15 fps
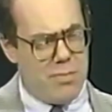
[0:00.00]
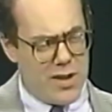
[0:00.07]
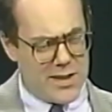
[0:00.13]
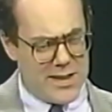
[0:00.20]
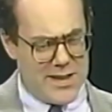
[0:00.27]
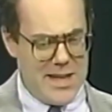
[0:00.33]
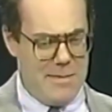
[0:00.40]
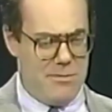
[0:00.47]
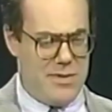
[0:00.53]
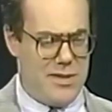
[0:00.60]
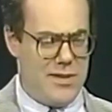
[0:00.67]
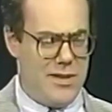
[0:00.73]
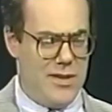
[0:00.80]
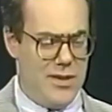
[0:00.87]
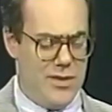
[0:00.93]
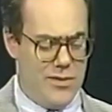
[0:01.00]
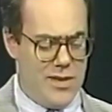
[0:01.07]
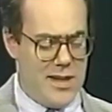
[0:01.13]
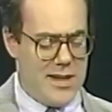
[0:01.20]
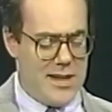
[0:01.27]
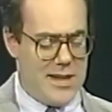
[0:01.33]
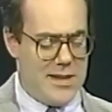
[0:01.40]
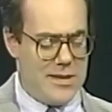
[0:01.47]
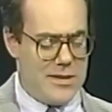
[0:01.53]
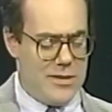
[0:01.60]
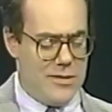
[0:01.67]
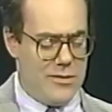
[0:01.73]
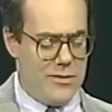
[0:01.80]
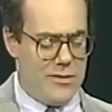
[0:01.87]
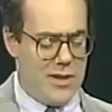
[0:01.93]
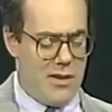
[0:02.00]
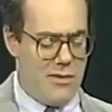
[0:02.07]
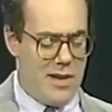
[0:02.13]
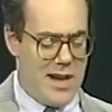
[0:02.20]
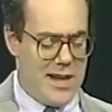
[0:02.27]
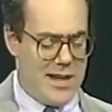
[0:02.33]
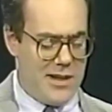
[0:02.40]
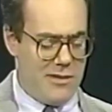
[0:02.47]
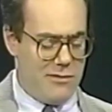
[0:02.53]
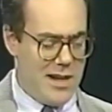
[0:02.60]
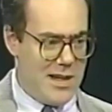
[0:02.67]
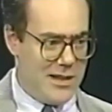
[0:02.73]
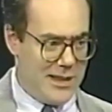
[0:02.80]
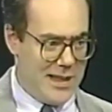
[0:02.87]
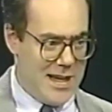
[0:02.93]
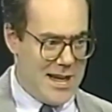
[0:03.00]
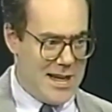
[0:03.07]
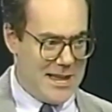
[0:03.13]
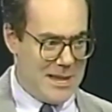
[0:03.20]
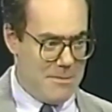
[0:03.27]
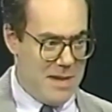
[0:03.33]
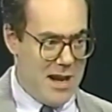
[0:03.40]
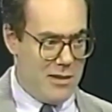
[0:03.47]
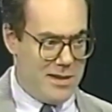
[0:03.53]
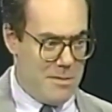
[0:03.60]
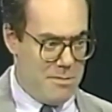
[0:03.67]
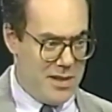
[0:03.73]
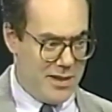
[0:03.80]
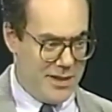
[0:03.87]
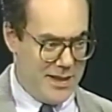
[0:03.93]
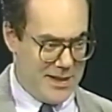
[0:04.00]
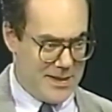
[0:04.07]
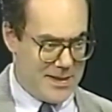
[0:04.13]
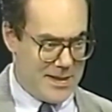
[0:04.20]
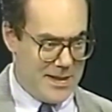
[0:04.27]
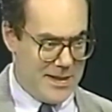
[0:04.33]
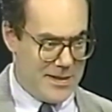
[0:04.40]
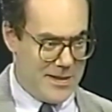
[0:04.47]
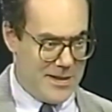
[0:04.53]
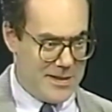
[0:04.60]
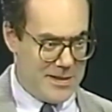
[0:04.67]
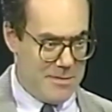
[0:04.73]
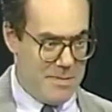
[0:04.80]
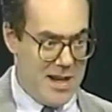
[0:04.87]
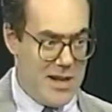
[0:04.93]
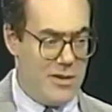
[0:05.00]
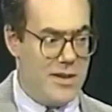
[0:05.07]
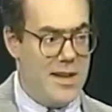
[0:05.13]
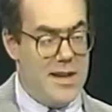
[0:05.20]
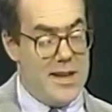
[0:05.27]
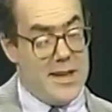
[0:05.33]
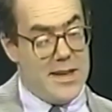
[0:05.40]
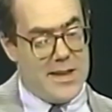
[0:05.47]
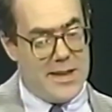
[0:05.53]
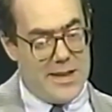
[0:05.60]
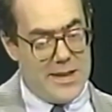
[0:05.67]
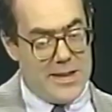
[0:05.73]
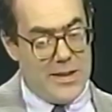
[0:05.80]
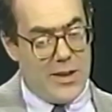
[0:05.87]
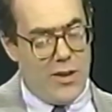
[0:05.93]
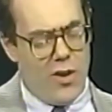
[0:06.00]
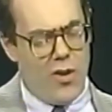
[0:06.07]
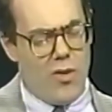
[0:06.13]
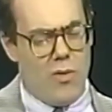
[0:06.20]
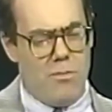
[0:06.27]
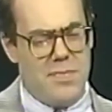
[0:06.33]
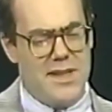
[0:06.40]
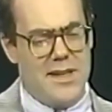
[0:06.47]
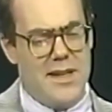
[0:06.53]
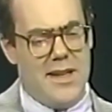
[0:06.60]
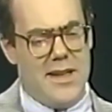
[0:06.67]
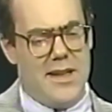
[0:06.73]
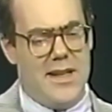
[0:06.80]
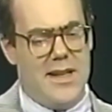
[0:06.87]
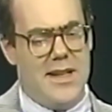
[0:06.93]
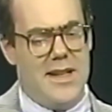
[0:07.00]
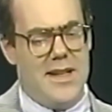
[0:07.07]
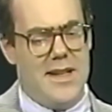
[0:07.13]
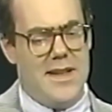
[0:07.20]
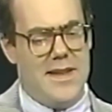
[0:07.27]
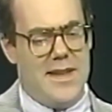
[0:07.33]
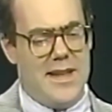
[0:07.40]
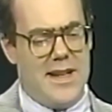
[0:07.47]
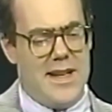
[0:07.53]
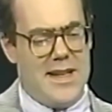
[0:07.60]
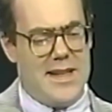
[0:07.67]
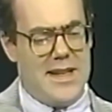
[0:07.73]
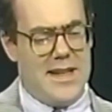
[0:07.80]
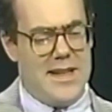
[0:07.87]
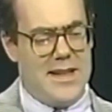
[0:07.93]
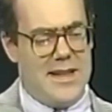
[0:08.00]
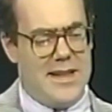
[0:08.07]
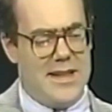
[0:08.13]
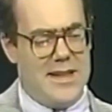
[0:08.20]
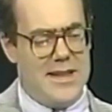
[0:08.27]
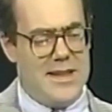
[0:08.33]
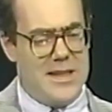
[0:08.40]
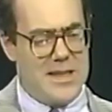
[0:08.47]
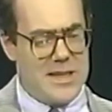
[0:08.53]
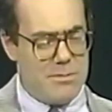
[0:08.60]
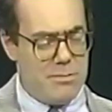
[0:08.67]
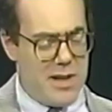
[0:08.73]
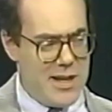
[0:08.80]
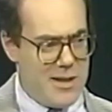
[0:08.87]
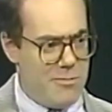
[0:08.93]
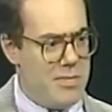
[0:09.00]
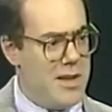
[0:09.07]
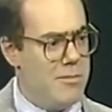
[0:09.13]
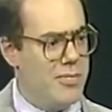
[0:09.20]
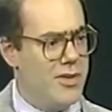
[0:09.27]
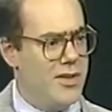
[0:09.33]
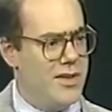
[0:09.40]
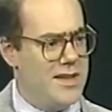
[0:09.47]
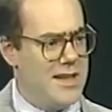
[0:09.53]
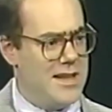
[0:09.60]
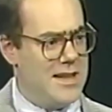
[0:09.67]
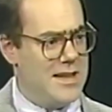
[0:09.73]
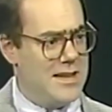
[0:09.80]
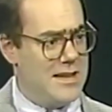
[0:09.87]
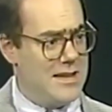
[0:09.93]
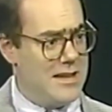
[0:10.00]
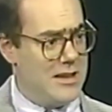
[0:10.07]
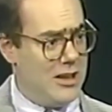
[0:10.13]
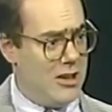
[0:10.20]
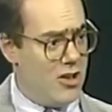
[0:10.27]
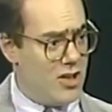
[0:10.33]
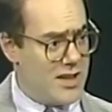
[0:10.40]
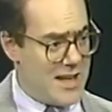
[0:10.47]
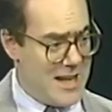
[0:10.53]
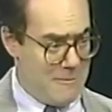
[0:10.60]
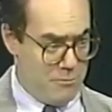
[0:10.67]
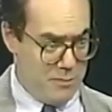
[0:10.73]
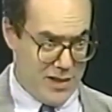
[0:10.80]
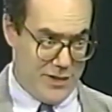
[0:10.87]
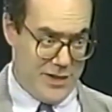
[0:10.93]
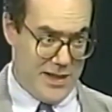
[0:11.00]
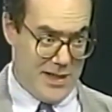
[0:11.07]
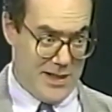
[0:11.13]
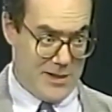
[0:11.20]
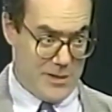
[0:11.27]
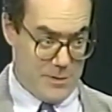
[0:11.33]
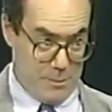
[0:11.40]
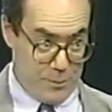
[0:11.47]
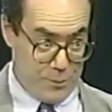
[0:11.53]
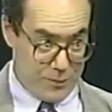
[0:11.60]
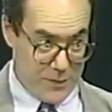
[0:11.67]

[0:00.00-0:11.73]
book attempts to do is to go on at greater length about the buildings that I talk about, in the hopes that I can inspire people to look at buildings.